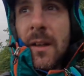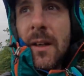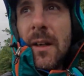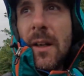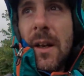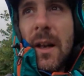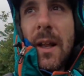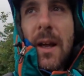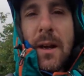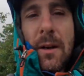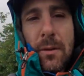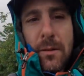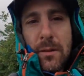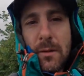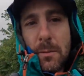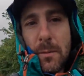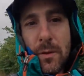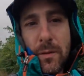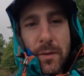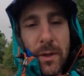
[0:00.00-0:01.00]
Clouds are
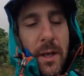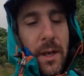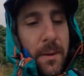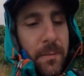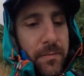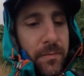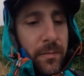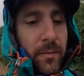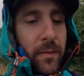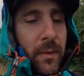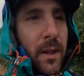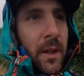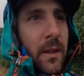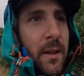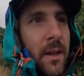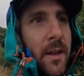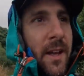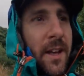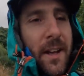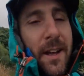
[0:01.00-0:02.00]
moving in.
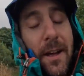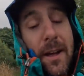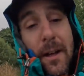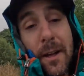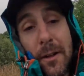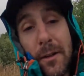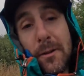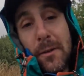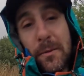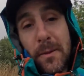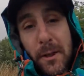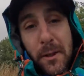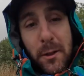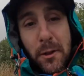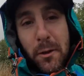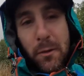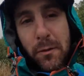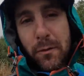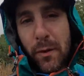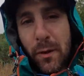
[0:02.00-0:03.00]
Something
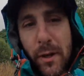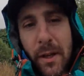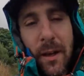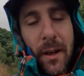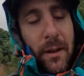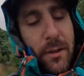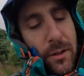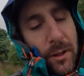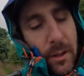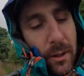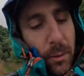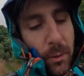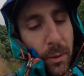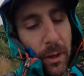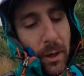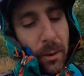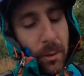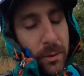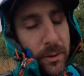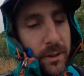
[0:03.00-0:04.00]
just funny actually, when
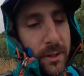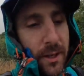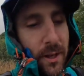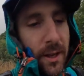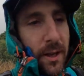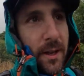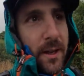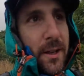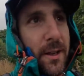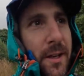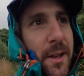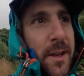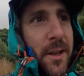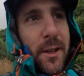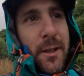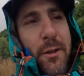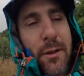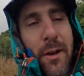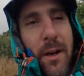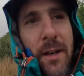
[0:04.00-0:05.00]
I was
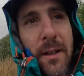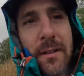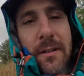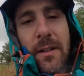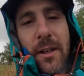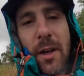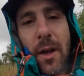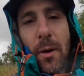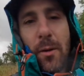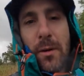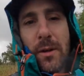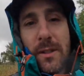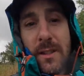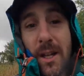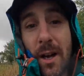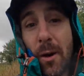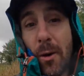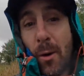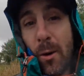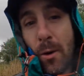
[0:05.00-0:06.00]
trying to coax that
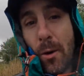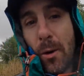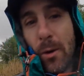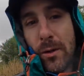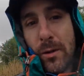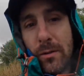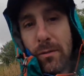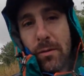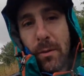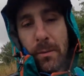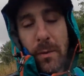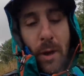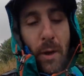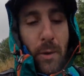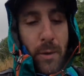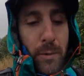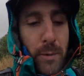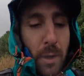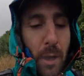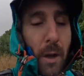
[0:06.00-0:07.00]
horse from
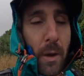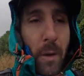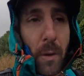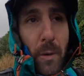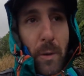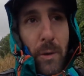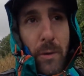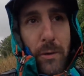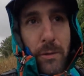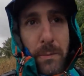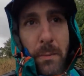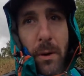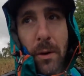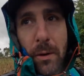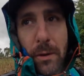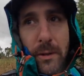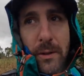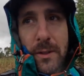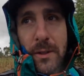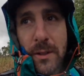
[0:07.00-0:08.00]
the horse
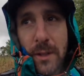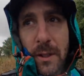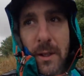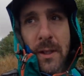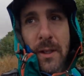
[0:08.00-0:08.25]
box,